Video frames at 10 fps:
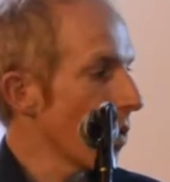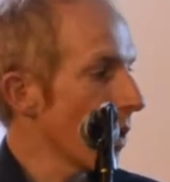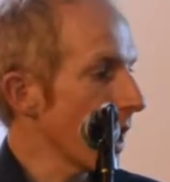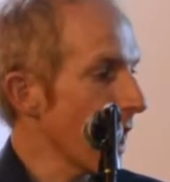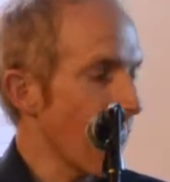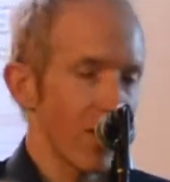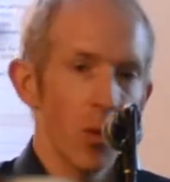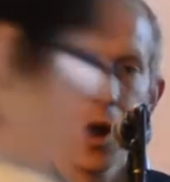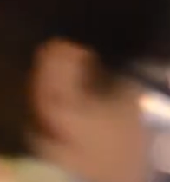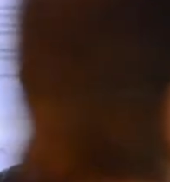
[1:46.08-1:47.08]
We have
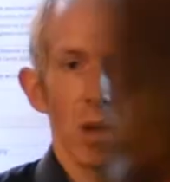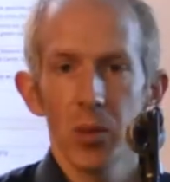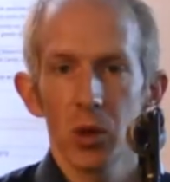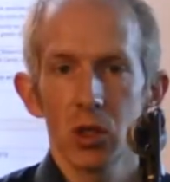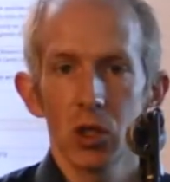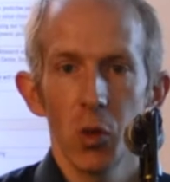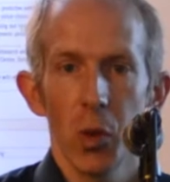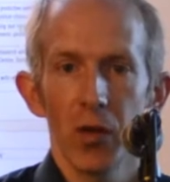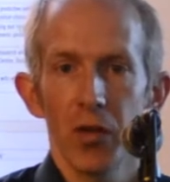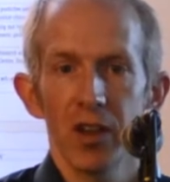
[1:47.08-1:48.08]
approximately about
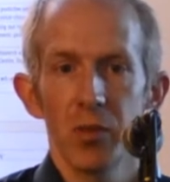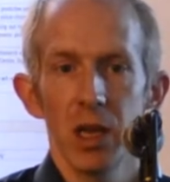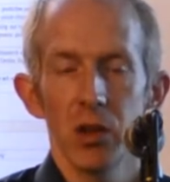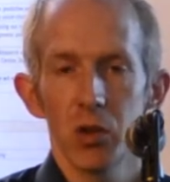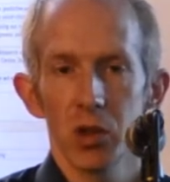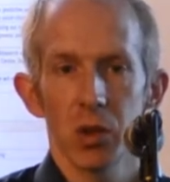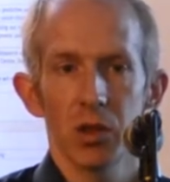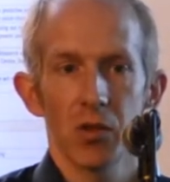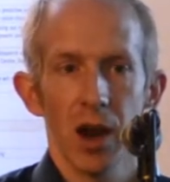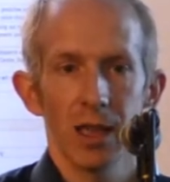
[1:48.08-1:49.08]
2.5 million euros
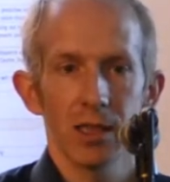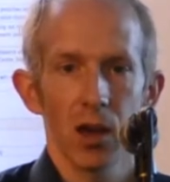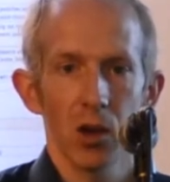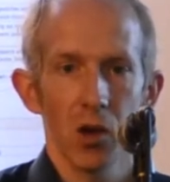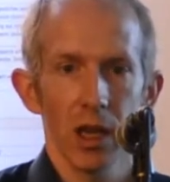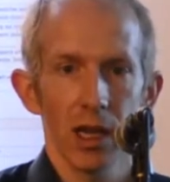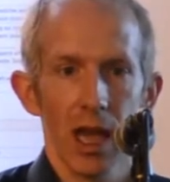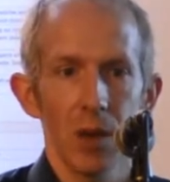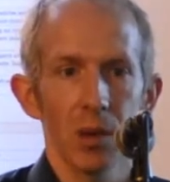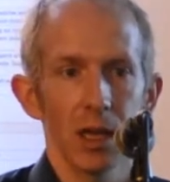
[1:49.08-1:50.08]
worth of grants ongoing in
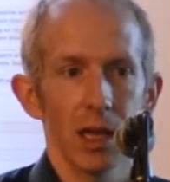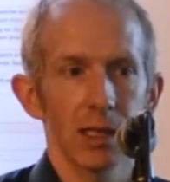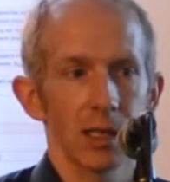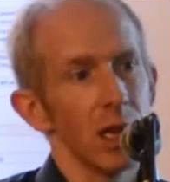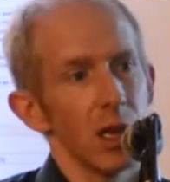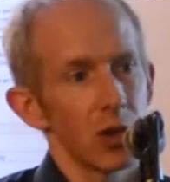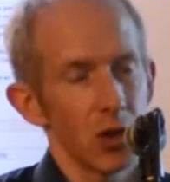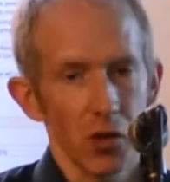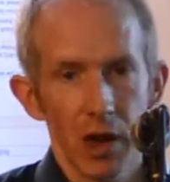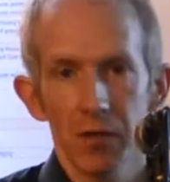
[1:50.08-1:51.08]
Kappa. That's
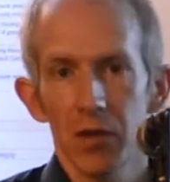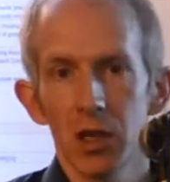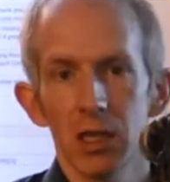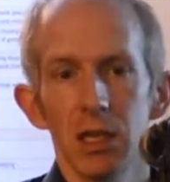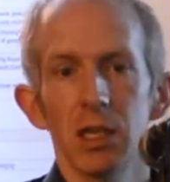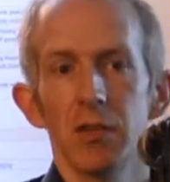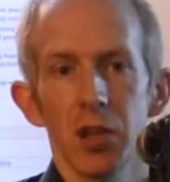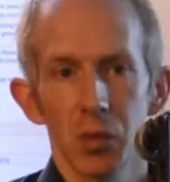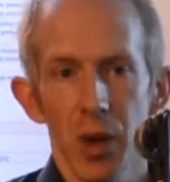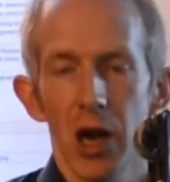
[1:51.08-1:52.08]
through direct funded,
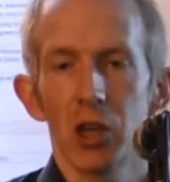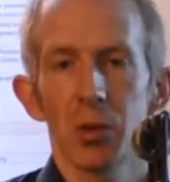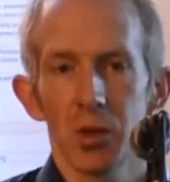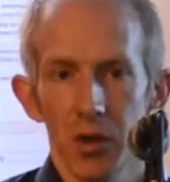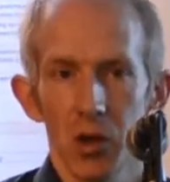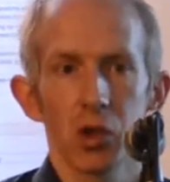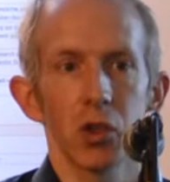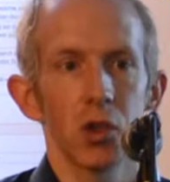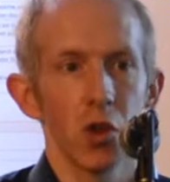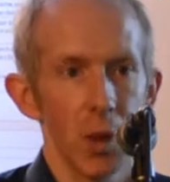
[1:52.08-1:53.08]
innovation partnerships,
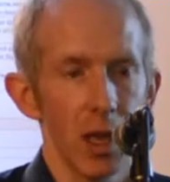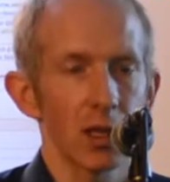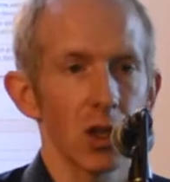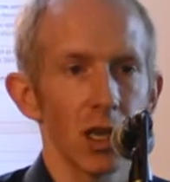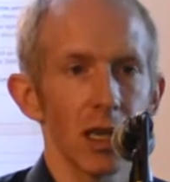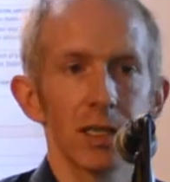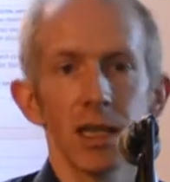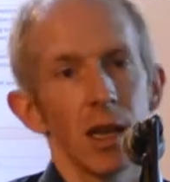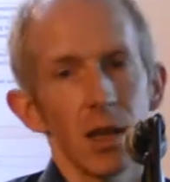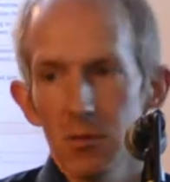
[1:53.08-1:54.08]
vouchers, European studies,
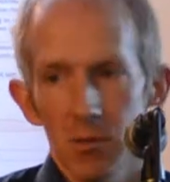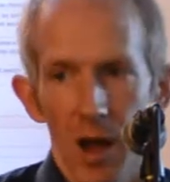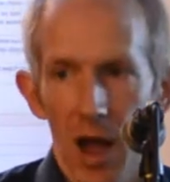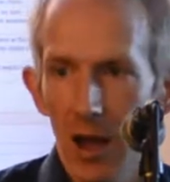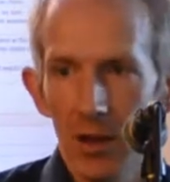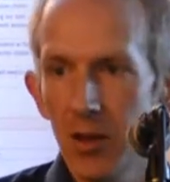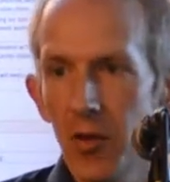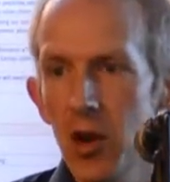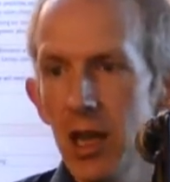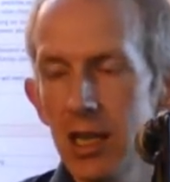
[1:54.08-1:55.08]
the
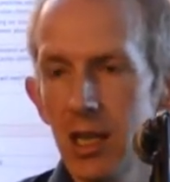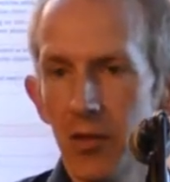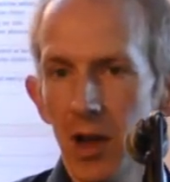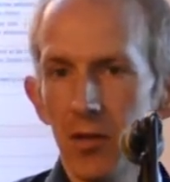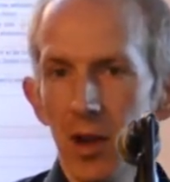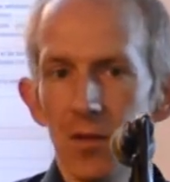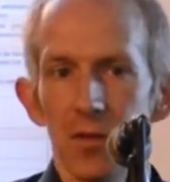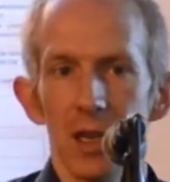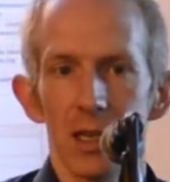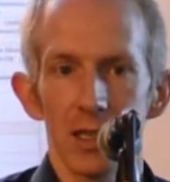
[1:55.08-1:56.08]
variety
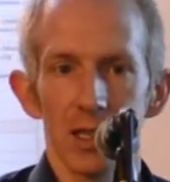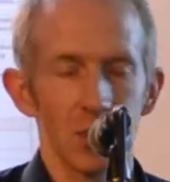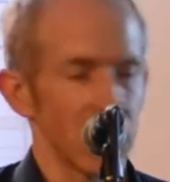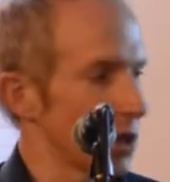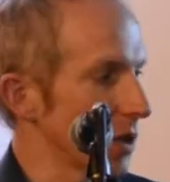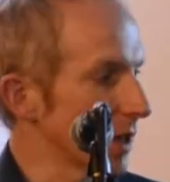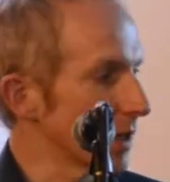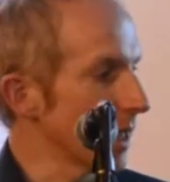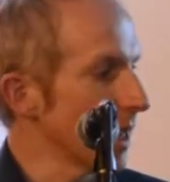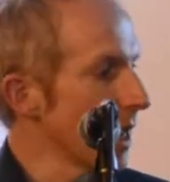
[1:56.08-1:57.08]
of systems that you can
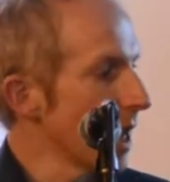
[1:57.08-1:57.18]
see.